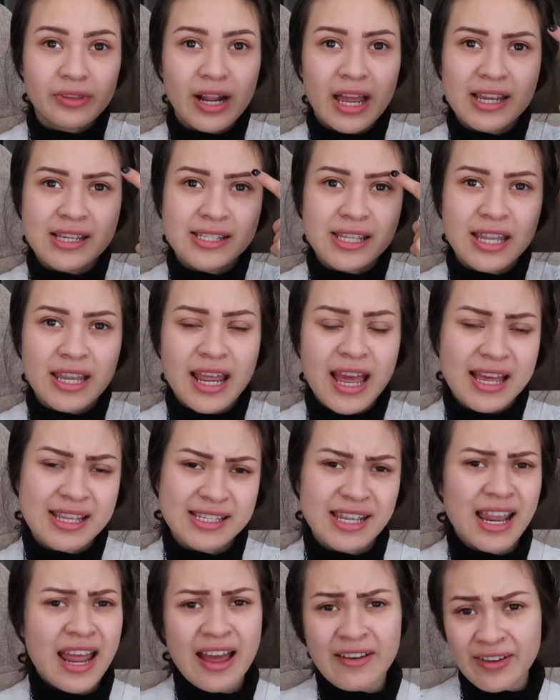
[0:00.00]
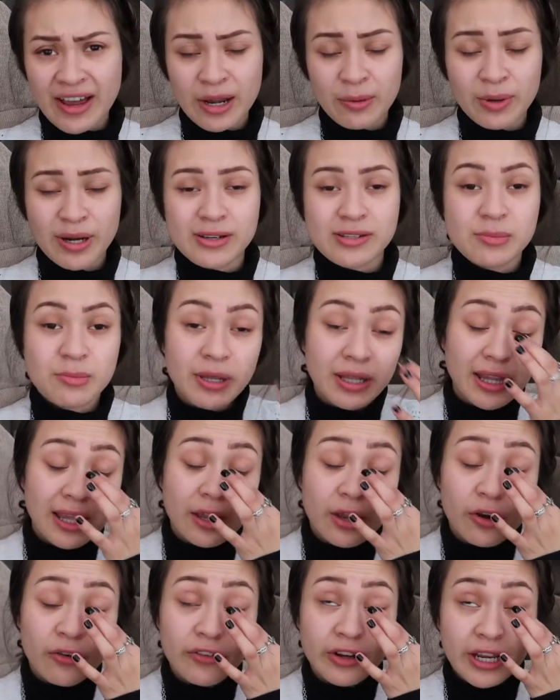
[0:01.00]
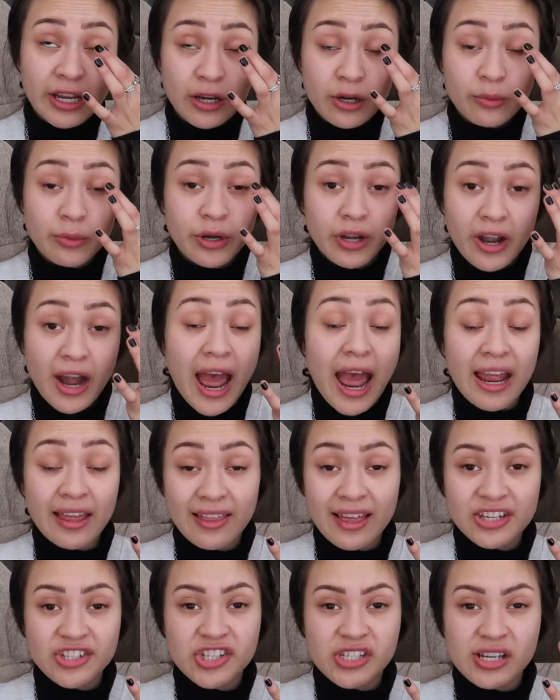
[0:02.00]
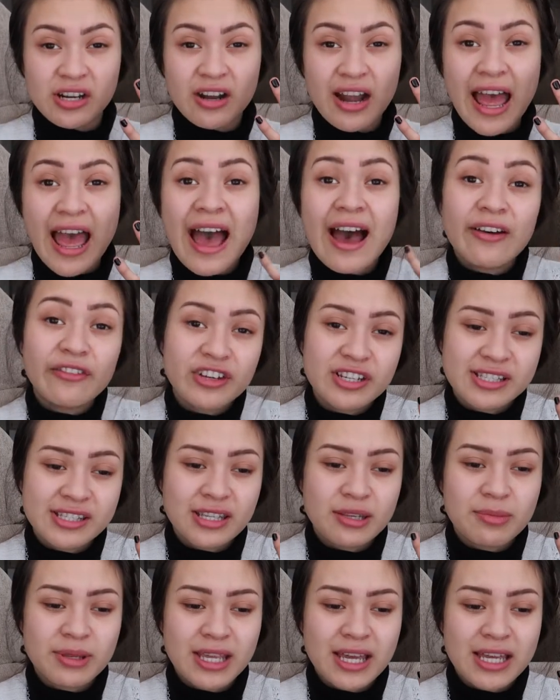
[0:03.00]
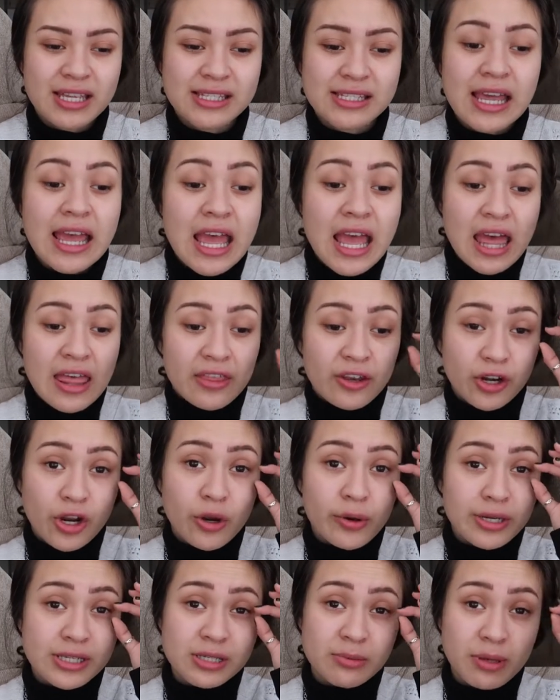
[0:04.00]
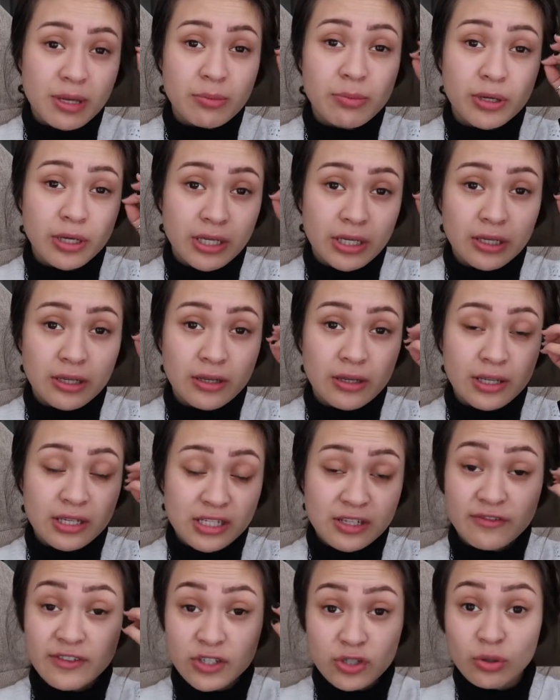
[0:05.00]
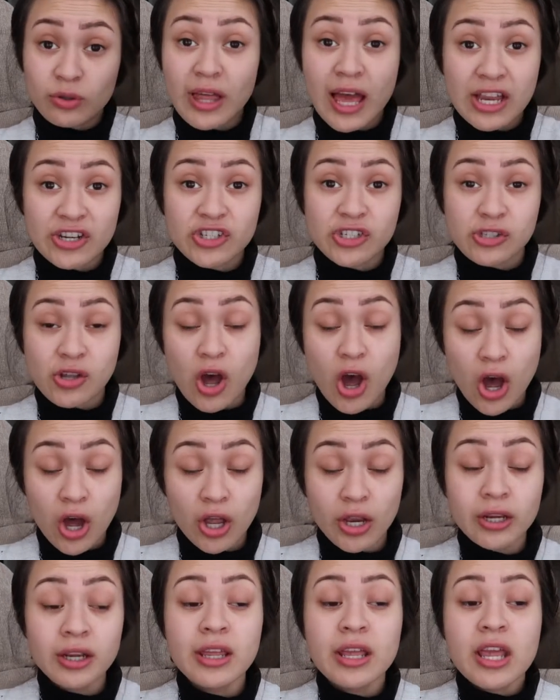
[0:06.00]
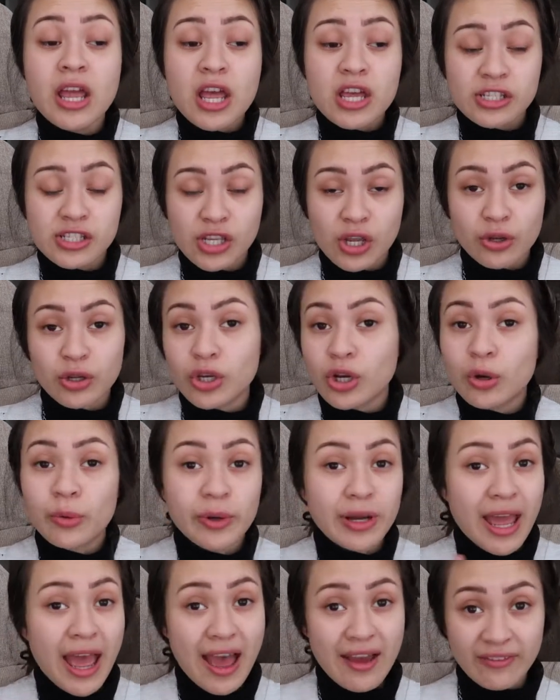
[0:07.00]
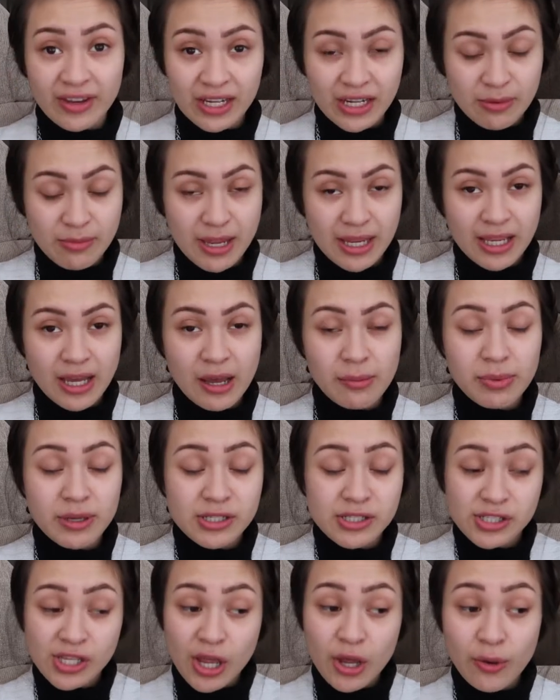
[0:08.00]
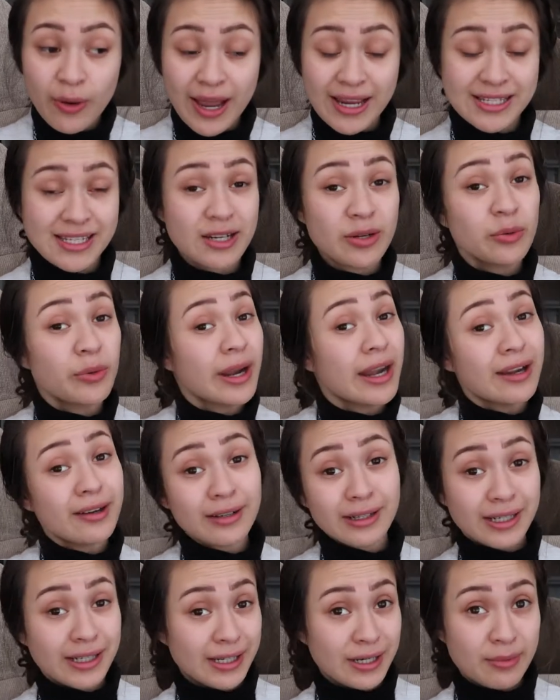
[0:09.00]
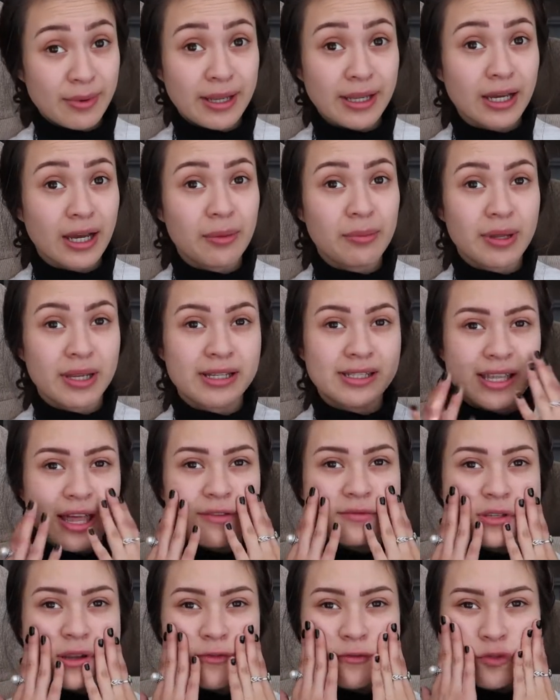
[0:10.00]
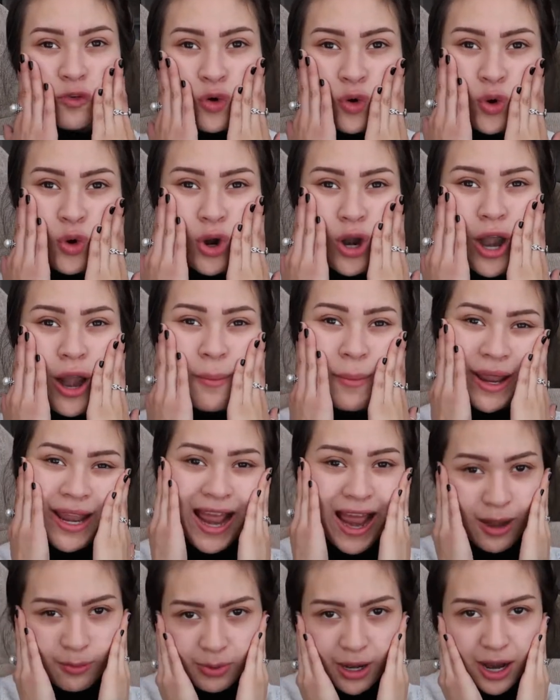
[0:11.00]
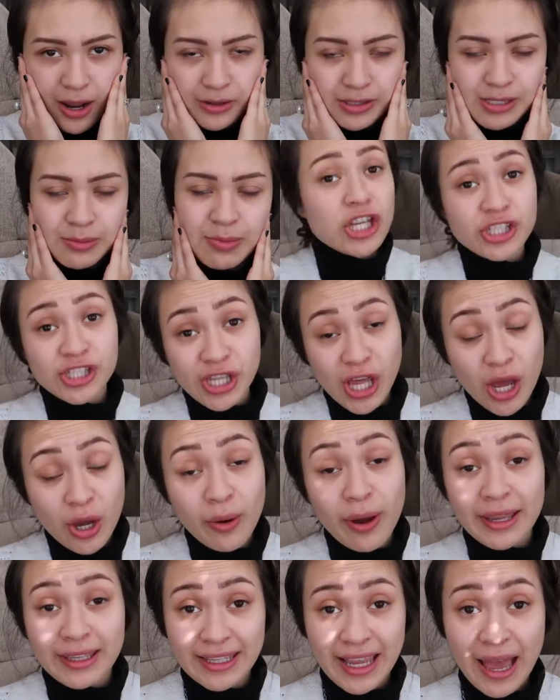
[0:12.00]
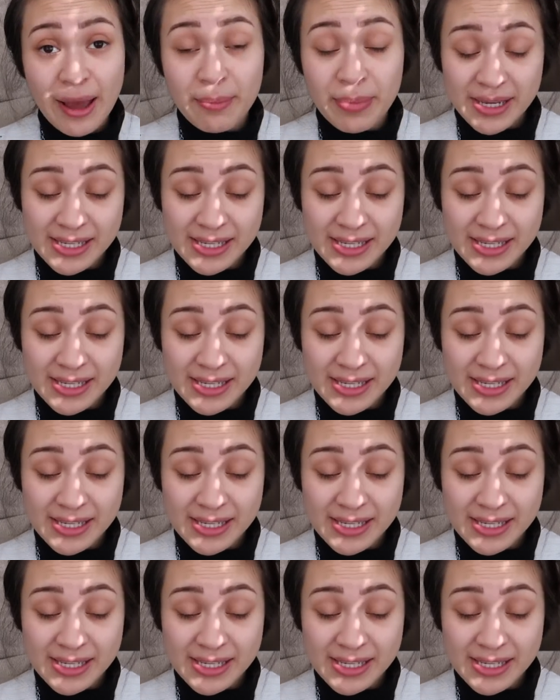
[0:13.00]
I say as I have eyebrows, but like over here where your eyelashes are at, obviously, because they're going to be putting individual lashes on. So you don't want to have any makeup. So I didn't wear any makeup except for my eyebrows. So yeah,